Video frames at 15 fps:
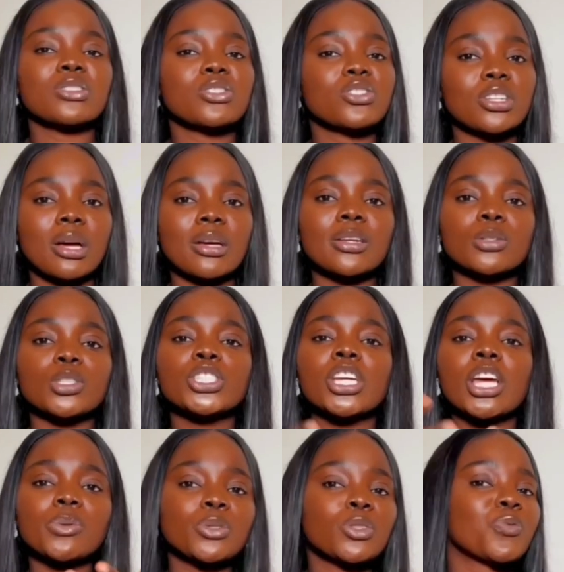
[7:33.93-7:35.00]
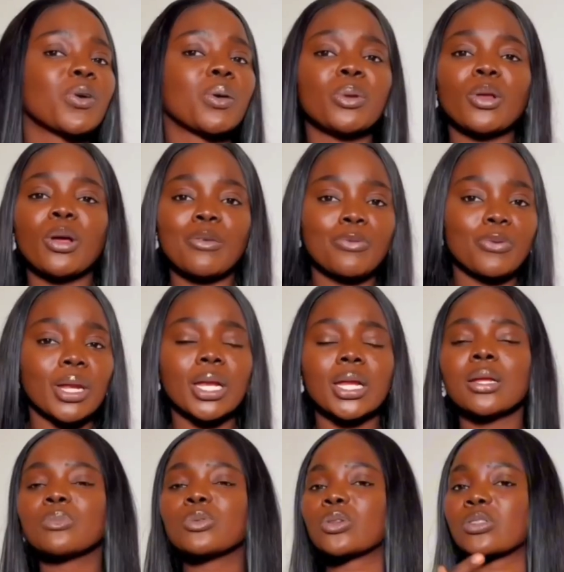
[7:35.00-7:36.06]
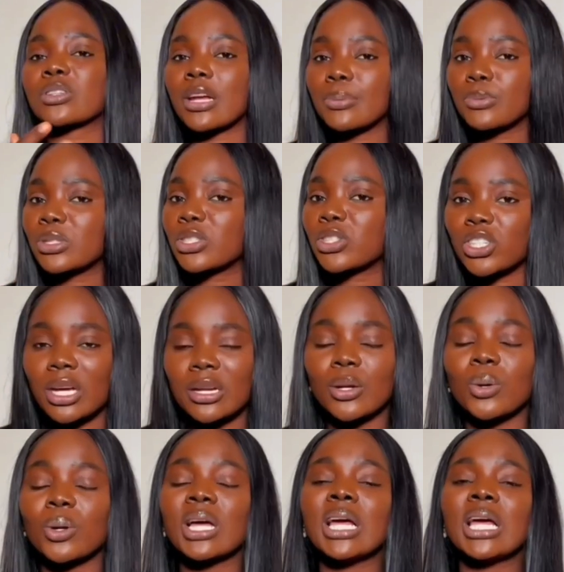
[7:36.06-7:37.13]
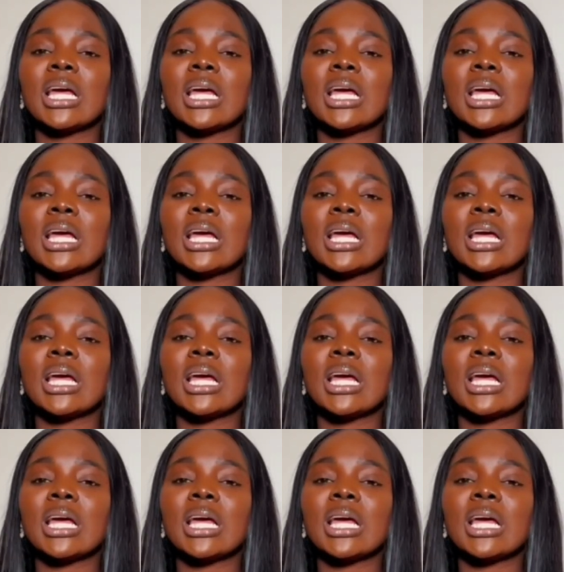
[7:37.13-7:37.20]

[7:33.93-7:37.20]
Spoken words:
This channel, share it with your family and friends. Let them subscribe to the channel.